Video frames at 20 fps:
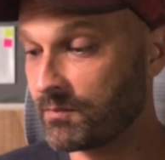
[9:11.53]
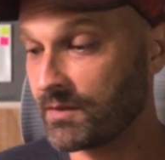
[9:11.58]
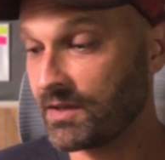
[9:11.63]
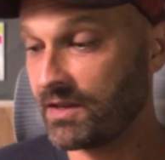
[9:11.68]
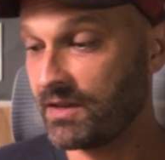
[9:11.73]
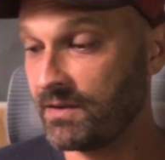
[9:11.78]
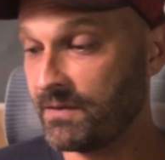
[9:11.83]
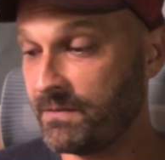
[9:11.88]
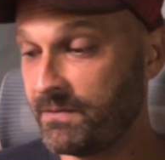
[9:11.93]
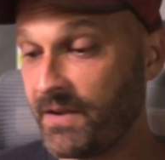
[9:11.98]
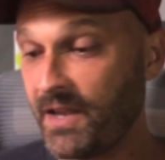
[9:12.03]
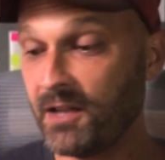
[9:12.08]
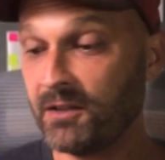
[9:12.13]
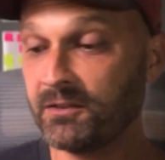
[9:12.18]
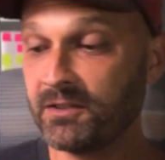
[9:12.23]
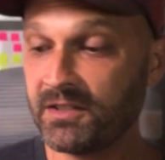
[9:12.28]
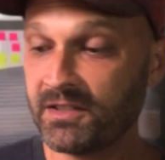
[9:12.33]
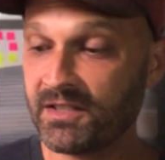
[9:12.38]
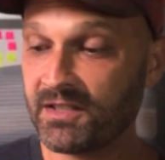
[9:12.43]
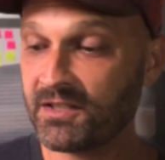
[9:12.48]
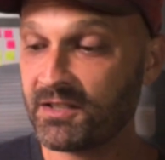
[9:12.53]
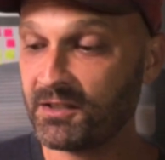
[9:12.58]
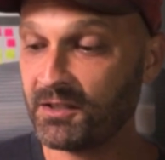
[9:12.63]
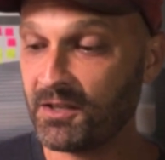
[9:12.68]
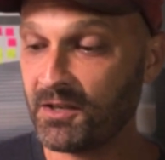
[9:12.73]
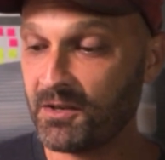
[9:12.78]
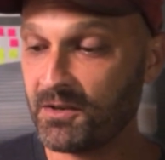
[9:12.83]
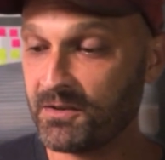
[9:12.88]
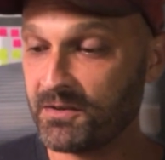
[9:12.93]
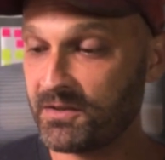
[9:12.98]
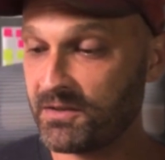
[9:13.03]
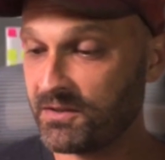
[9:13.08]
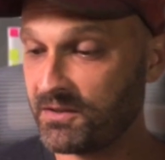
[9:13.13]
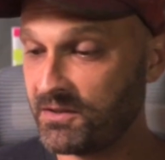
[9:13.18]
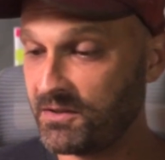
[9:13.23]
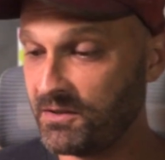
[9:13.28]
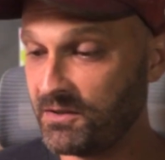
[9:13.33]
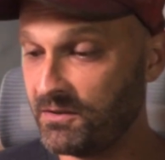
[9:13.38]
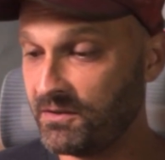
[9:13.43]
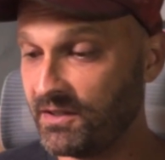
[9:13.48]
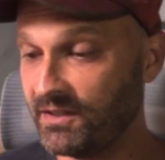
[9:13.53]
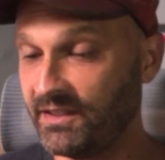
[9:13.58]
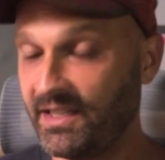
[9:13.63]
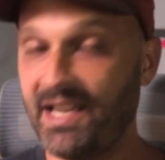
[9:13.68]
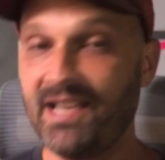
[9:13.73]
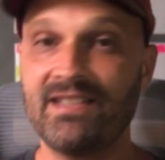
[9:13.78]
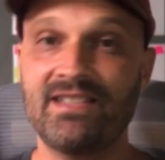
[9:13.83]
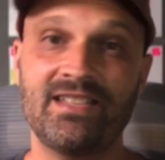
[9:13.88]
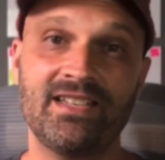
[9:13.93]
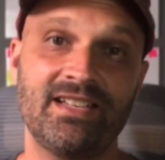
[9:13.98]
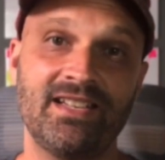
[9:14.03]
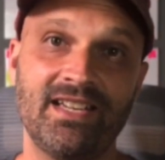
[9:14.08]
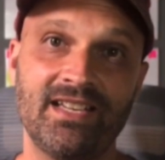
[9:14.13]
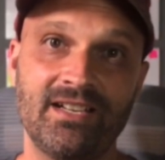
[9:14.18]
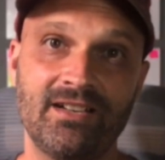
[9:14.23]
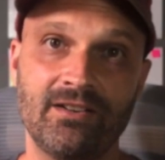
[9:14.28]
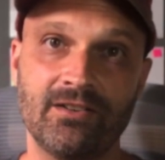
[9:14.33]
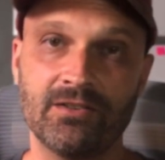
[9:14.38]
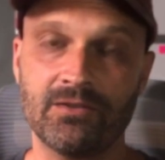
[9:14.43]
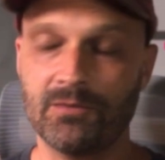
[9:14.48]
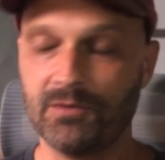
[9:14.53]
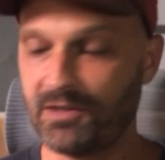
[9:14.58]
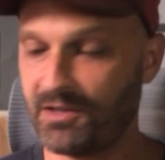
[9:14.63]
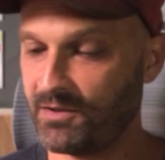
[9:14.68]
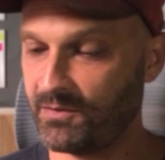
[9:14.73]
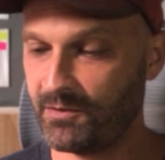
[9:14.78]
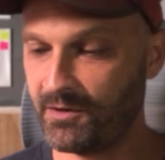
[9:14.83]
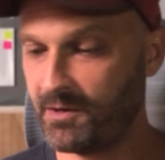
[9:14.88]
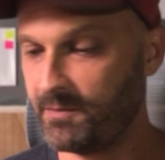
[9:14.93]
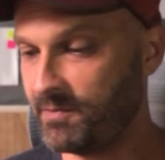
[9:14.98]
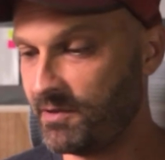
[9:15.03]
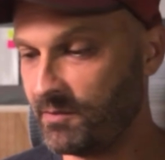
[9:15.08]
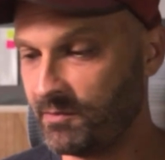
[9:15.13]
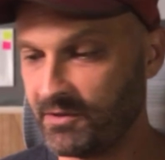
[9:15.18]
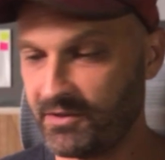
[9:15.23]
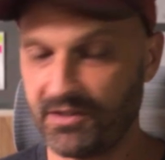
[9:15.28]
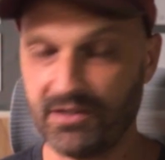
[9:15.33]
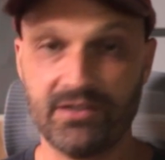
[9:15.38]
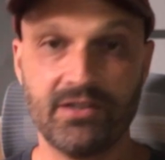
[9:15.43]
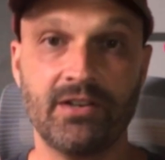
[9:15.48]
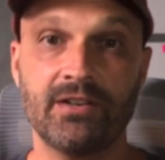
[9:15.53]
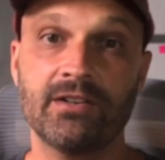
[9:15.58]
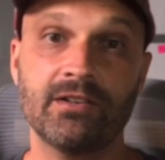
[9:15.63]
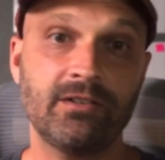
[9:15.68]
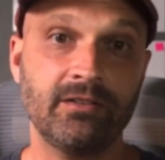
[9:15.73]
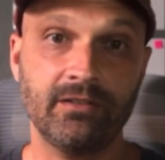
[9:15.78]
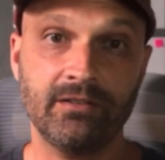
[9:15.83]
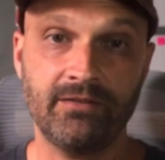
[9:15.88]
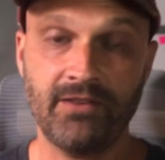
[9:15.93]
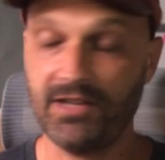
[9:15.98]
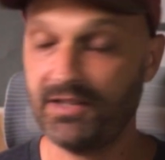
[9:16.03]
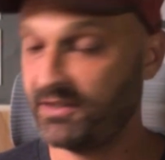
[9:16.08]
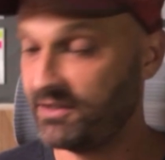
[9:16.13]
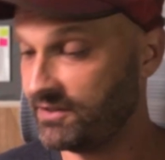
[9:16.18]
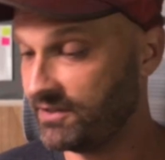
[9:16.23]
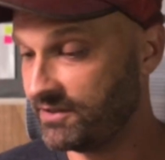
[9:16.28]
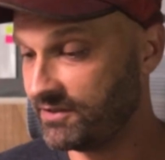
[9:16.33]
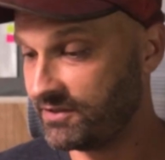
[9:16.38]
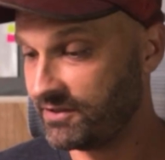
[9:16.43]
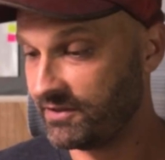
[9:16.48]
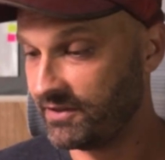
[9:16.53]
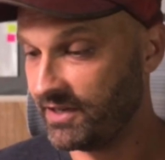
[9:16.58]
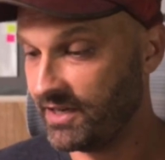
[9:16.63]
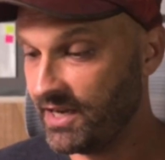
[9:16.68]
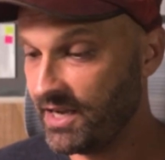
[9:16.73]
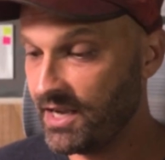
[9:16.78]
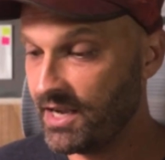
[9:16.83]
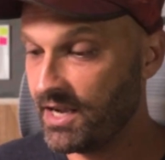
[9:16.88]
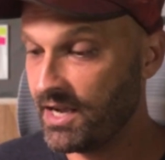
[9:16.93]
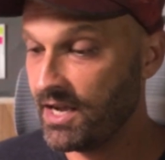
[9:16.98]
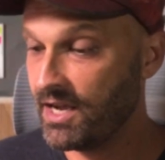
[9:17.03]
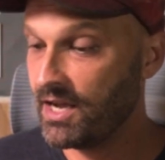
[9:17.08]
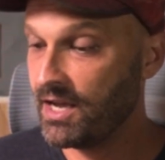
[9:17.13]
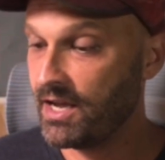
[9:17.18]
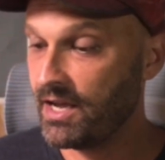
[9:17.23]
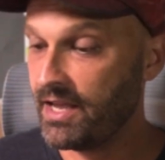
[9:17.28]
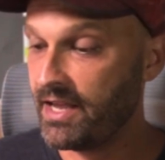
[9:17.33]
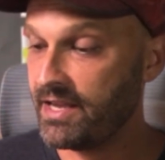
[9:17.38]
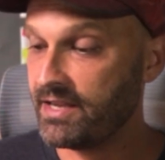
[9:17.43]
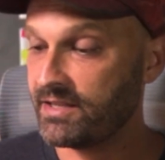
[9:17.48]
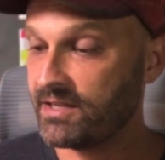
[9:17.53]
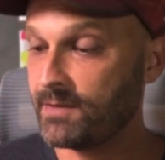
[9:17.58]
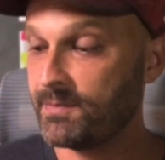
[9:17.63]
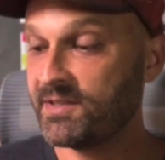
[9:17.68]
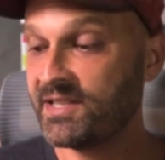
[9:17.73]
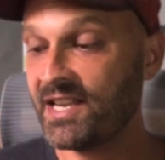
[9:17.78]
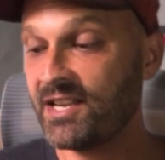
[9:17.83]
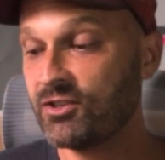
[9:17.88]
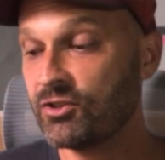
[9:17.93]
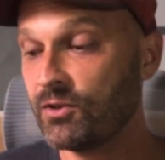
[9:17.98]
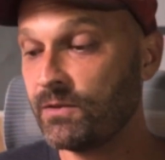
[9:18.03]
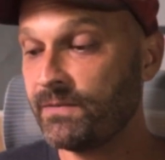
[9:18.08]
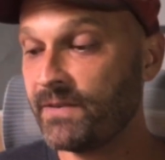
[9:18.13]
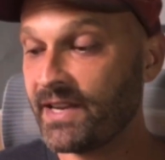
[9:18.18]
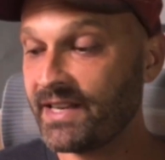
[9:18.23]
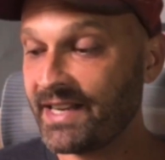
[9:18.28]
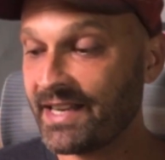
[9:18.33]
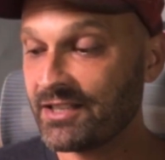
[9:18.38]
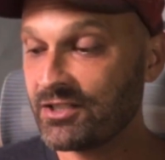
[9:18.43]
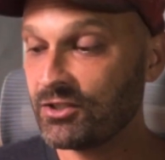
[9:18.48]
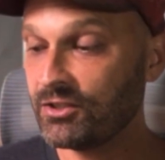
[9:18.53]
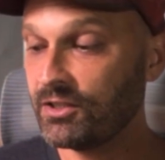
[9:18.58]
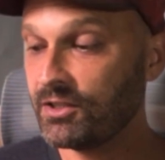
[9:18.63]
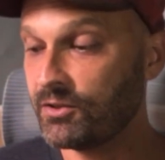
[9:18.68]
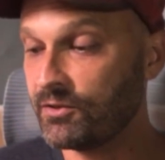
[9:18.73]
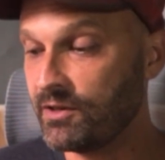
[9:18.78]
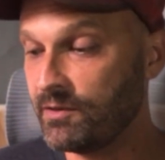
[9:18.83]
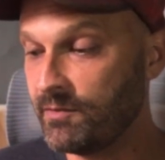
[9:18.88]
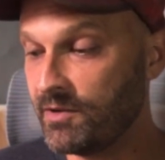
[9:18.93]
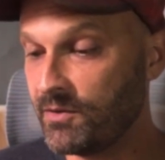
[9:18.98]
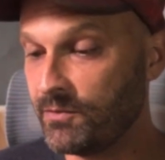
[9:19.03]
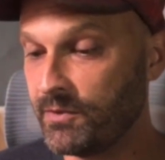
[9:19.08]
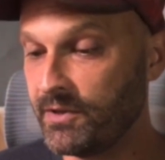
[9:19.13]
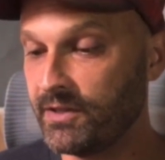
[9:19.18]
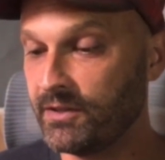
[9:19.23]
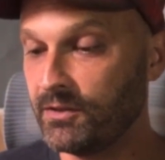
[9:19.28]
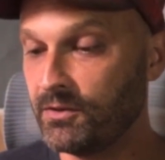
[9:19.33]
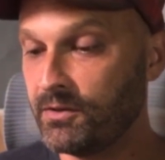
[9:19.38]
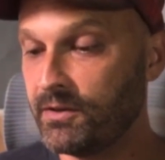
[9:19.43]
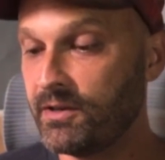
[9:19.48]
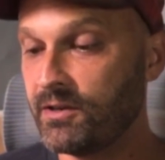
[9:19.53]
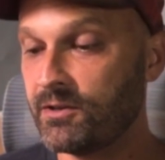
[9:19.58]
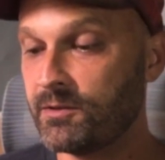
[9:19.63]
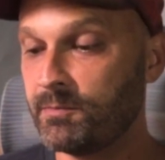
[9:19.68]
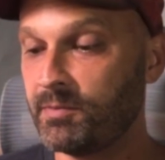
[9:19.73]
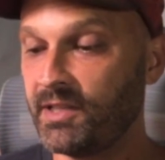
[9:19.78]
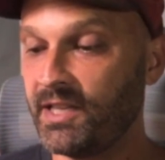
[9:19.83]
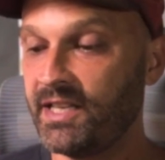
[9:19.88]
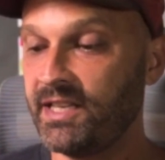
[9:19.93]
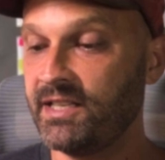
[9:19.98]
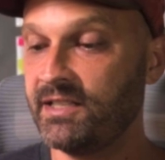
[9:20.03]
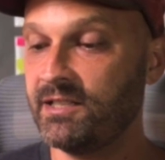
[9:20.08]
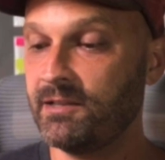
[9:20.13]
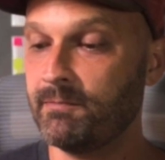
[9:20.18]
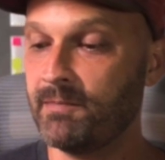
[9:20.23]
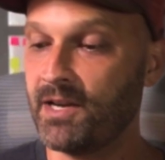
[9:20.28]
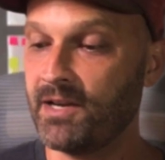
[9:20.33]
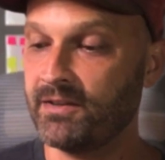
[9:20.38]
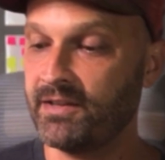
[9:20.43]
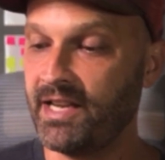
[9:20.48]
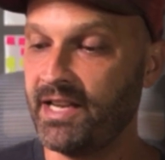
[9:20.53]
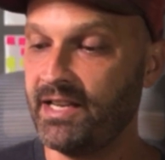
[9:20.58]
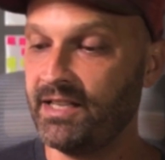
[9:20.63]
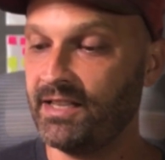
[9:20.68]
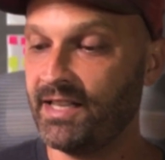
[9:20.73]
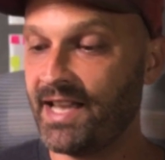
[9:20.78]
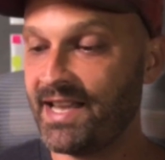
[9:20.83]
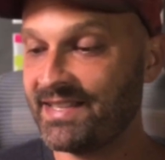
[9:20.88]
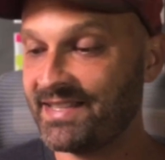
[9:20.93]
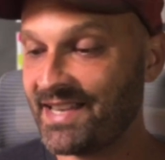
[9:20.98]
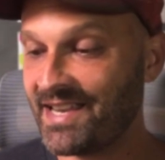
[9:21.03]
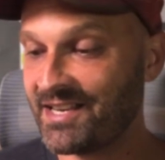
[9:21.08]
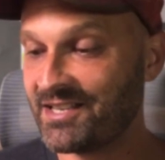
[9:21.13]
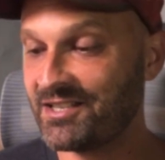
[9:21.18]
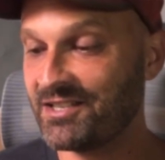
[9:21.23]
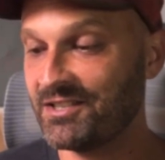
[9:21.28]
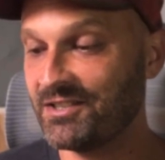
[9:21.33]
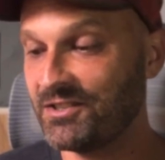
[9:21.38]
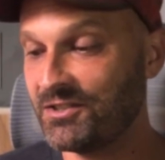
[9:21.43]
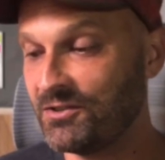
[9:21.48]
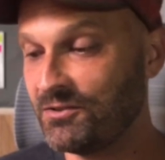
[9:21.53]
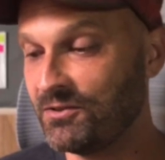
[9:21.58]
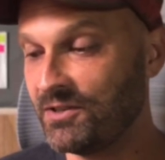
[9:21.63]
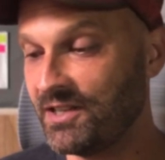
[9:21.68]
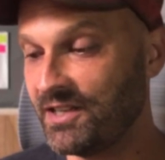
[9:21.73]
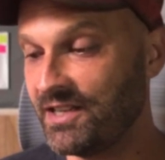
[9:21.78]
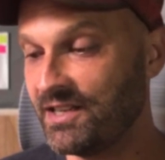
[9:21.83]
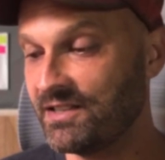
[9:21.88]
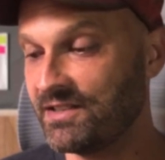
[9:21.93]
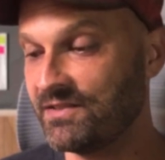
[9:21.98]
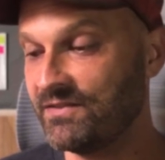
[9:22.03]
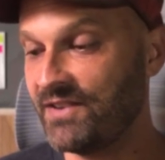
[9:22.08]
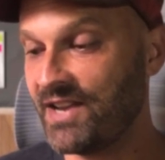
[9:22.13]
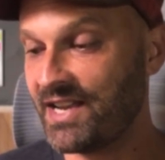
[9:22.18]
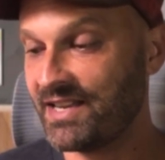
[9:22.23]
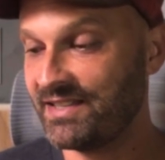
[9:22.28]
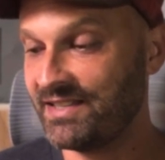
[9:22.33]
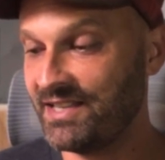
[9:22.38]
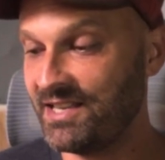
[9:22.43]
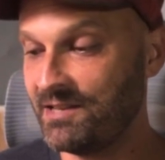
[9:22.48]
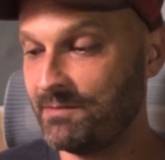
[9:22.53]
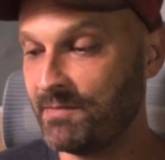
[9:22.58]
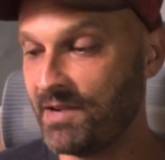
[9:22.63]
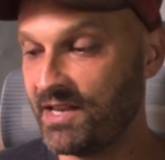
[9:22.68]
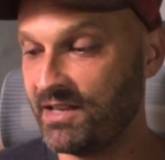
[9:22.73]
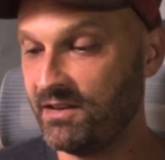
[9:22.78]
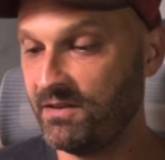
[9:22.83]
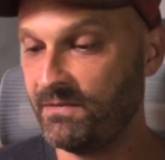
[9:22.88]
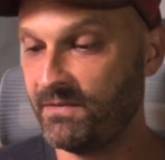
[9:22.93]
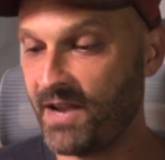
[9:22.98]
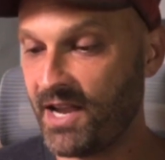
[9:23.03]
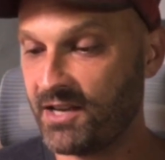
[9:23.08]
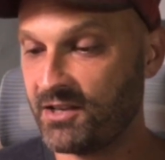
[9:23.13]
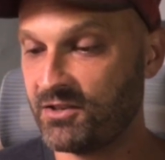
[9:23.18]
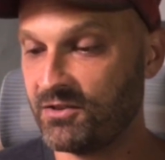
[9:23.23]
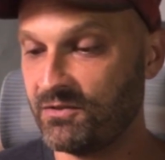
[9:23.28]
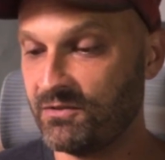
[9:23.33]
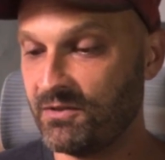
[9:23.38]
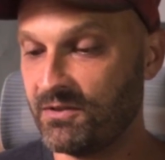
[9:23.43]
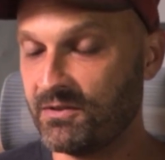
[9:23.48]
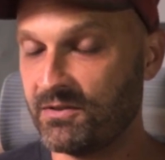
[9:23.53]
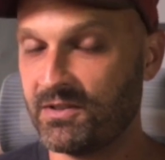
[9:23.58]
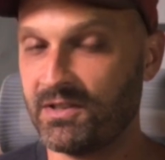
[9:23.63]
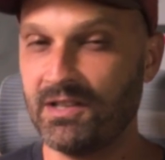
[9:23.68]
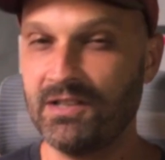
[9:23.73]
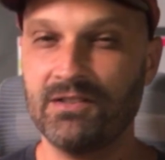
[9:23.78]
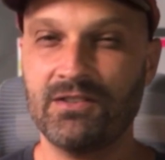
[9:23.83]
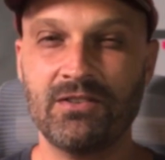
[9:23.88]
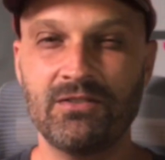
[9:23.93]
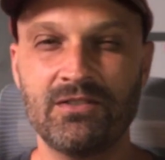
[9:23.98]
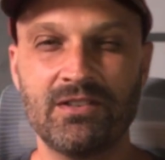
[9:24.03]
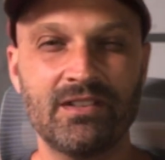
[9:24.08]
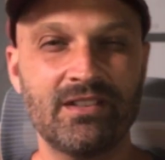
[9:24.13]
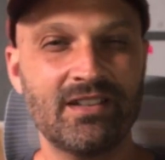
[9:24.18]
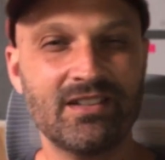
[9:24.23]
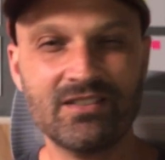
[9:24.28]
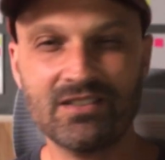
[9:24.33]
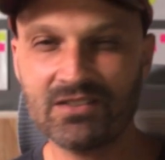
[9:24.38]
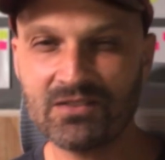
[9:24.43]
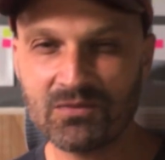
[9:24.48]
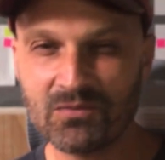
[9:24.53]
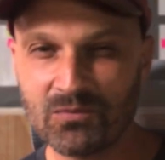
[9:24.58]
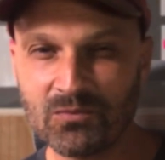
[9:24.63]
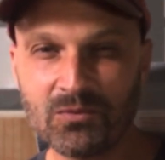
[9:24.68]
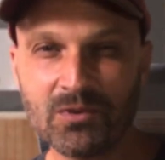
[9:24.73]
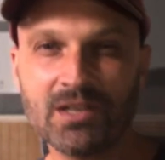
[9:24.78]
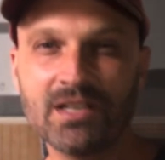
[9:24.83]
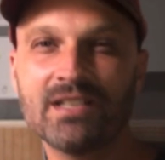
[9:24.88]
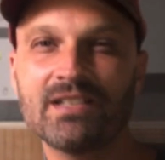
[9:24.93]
failed to disclose to the Lancet editors, which is where he published this article advancing this theory, a substantial financial agreement with lawyers planning to mount a class action suit against vaccine manufacturers. And so that's just one